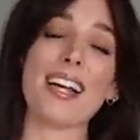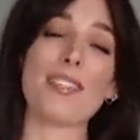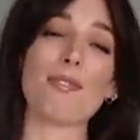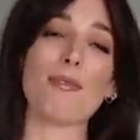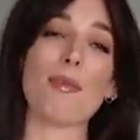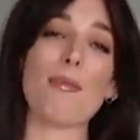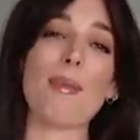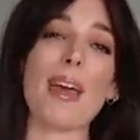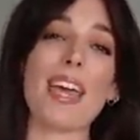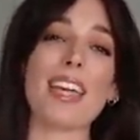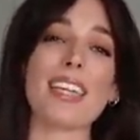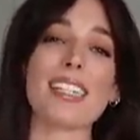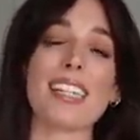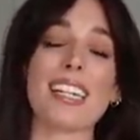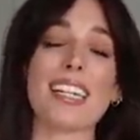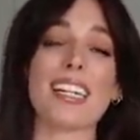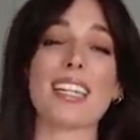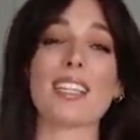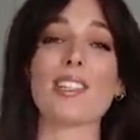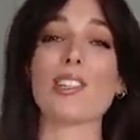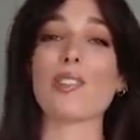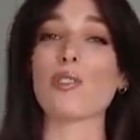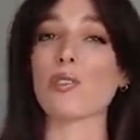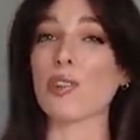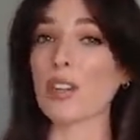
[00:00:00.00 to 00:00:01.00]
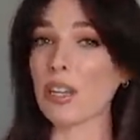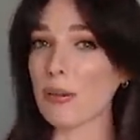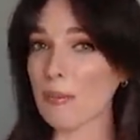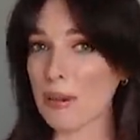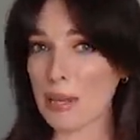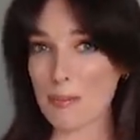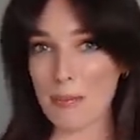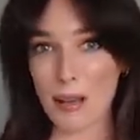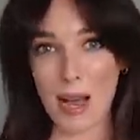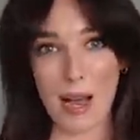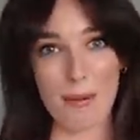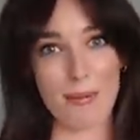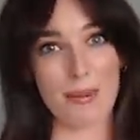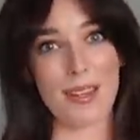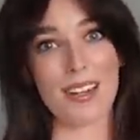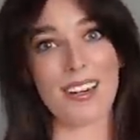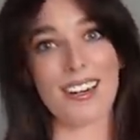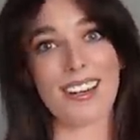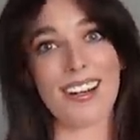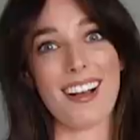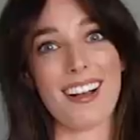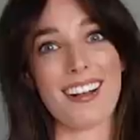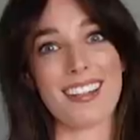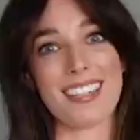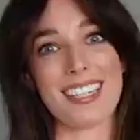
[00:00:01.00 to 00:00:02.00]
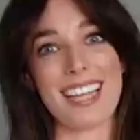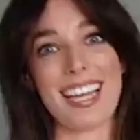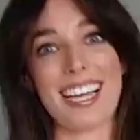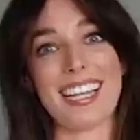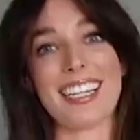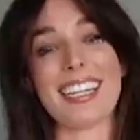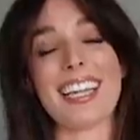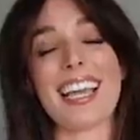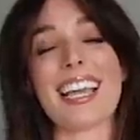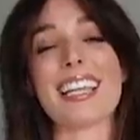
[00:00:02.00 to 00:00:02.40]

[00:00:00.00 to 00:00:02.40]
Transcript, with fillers: has remained an extremely popular cocktail,